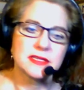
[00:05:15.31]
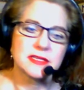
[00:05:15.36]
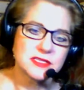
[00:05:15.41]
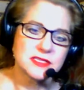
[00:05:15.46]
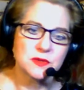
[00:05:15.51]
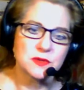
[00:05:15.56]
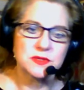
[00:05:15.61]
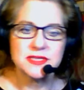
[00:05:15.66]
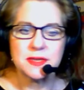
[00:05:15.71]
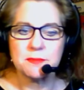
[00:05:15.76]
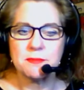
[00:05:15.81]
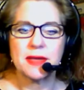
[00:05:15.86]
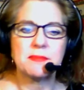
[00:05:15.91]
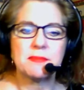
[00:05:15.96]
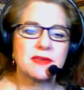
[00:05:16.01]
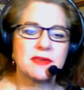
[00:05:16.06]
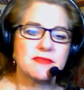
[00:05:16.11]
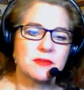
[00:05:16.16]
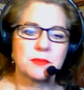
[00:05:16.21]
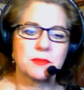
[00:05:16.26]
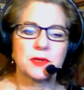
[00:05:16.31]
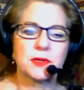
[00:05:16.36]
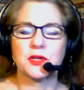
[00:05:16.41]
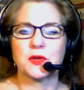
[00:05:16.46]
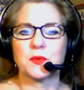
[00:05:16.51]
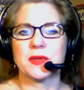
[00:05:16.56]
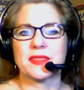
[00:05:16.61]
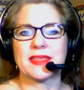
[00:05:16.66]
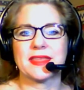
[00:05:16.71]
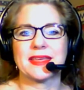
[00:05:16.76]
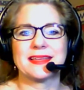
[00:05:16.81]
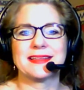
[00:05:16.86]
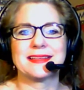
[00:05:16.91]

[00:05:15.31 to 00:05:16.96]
So some might be familiar with it